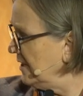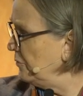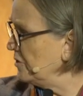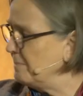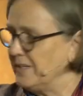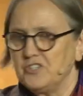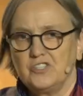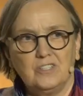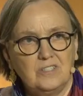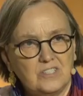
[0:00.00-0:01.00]
that was
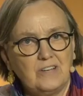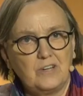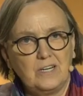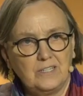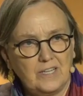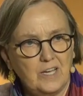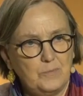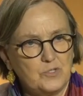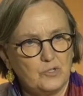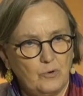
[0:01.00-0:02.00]
mentioned several
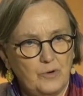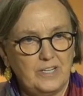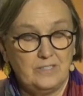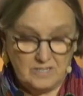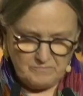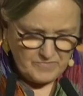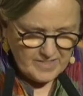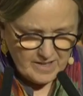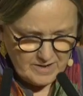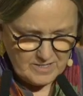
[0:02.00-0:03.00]
times already,
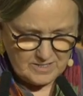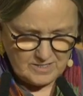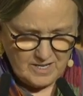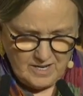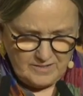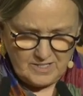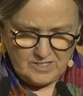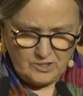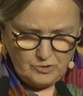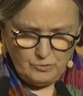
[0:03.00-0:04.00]

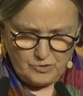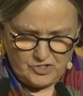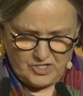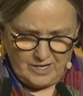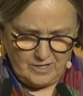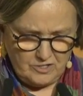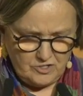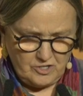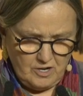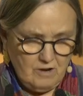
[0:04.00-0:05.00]
that's a huge
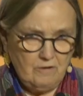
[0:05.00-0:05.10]
challenge